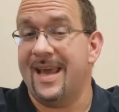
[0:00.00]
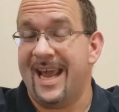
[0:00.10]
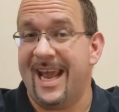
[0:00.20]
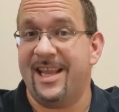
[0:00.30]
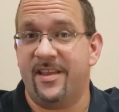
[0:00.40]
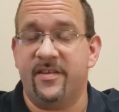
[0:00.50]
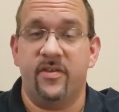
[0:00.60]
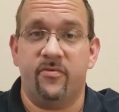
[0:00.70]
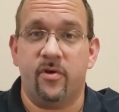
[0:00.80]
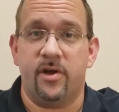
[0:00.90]
and its
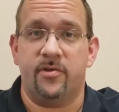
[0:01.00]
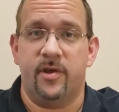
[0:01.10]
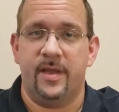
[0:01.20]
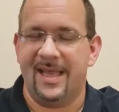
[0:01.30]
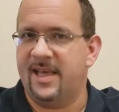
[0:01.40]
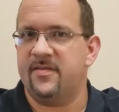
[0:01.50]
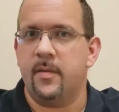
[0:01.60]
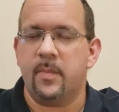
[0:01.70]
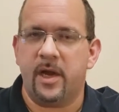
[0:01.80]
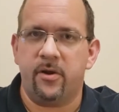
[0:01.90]
construction, at least
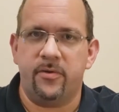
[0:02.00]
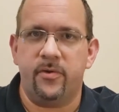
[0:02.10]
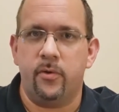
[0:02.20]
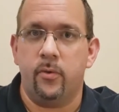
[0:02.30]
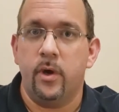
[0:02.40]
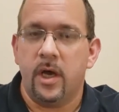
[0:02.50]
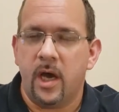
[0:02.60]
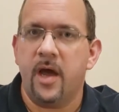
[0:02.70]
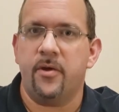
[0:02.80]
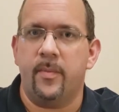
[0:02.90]
compared to
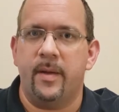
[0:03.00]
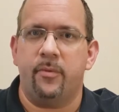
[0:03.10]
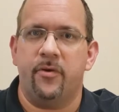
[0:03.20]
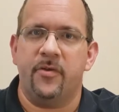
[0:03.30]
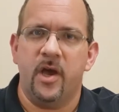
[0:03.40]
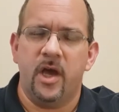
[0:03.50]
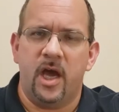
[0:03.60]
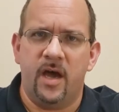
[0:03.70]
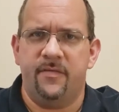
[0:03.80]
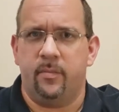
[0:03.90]
other members
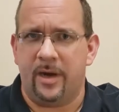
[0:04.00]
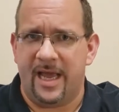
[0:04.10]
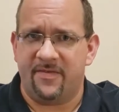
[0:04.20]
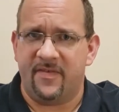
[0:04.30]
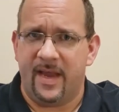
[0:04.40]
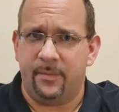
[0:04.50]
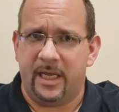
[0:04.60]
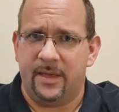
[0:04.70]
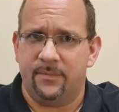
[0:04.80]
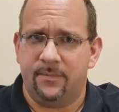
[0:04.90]
of the brass
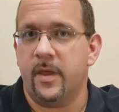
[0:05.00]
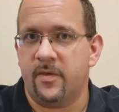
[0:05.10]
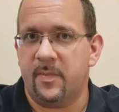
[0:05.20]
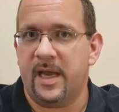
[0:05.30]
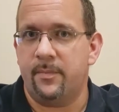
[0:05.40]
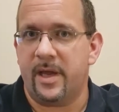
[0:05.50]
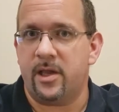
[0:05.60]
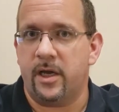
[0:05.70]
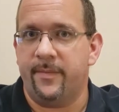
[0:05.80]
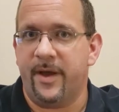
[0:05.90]
family. Let's begin by
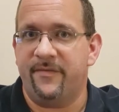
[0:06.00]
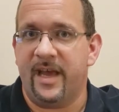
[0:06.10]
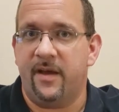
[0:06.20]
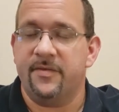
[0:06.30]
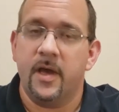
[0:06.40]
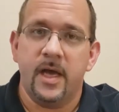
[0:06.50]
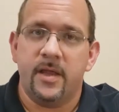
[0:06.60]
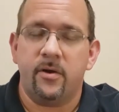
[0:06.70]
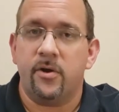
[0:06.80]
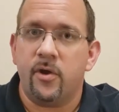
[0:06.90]
talking about valves.
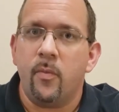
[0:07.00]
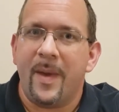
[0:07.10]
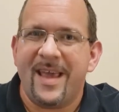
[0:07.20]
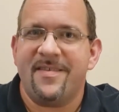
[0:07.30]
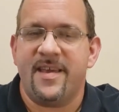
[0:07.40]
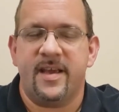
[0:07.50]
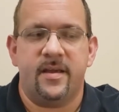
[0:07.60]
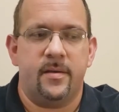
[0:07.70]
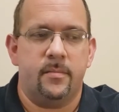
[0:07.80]
There are two basic